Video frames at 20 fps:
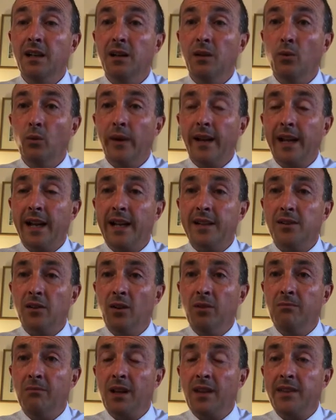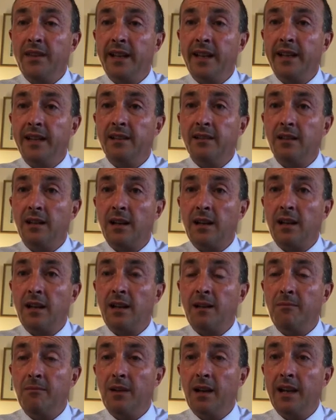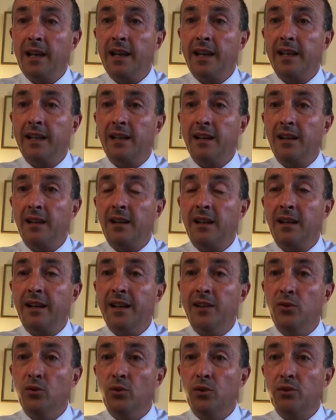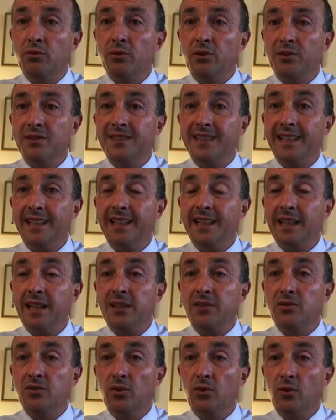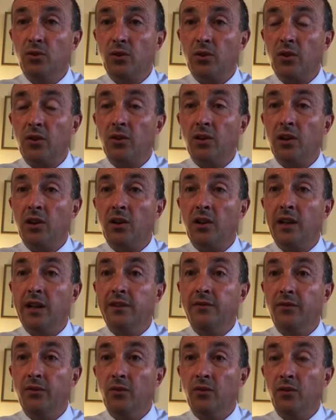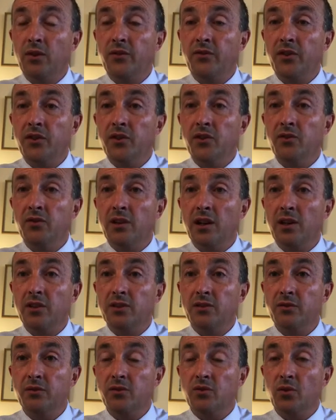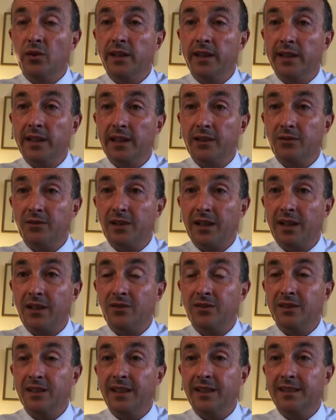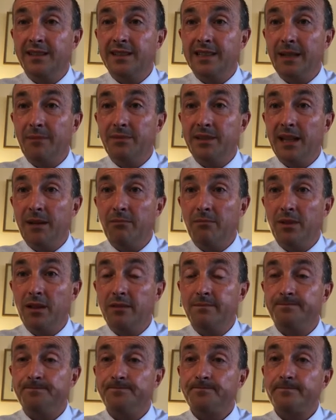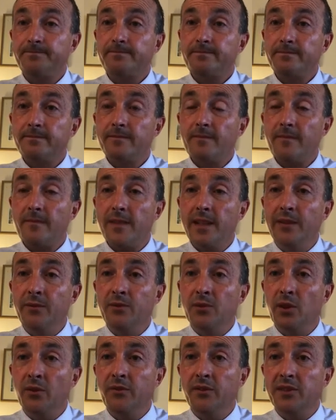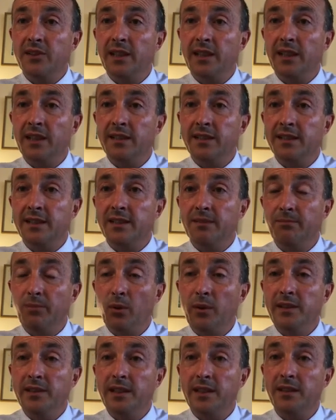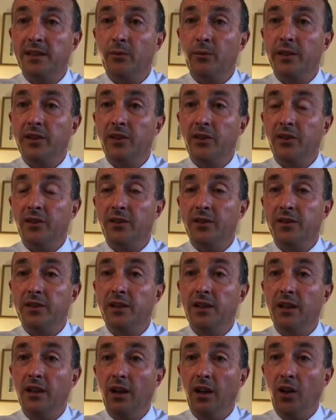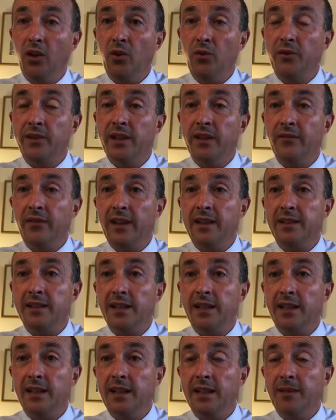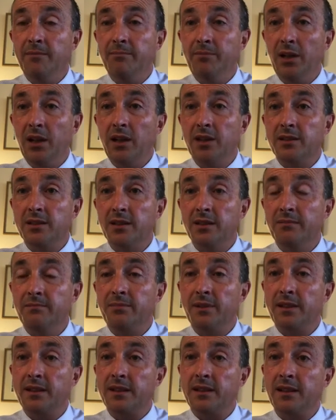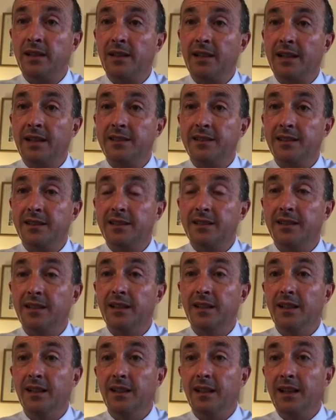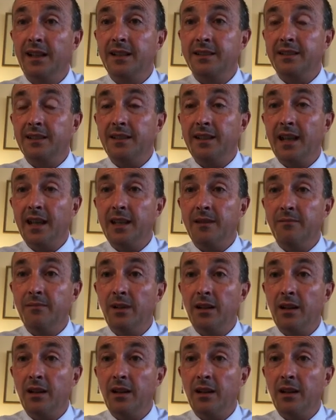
We had on Monday an inaugural tea and talk online for all of the new girls who are joining Kingswood House in September. It was obviously disappointing that we couldn't hold the event here in person, but as it came,